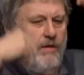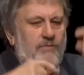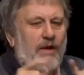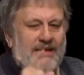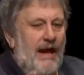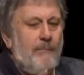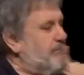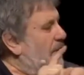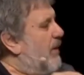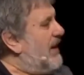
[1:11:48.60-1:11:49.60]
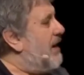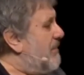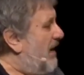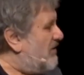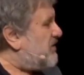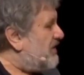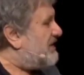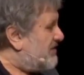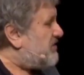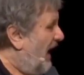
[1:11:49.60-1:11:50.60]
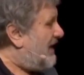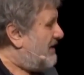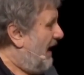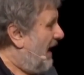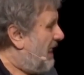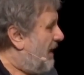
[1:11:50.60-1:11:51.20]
for example, when I mentioned China,